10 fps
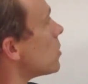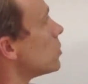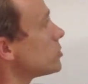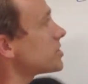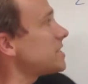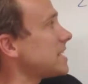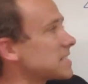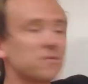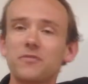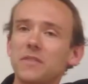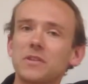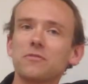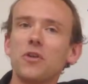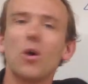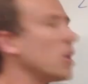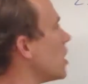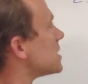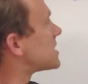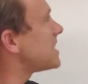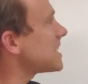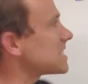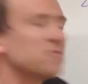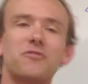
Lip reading: root 6 and 54. 6 and